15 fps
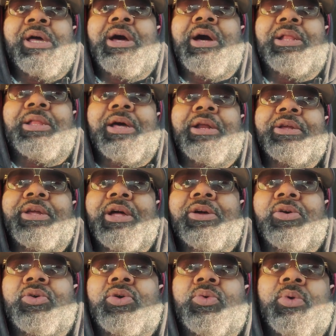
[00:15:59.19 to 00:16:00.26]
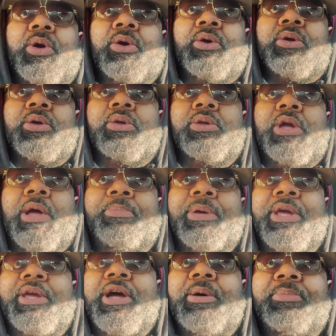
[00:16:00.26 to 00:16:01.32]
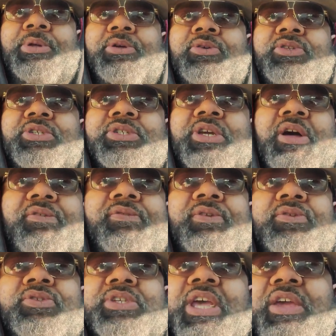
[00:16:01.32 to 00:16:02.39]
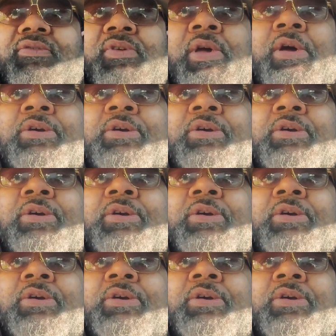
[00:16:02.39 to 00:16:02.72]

A lot of y'all go to work, y'all pay y'all bills, and y'all feel safe.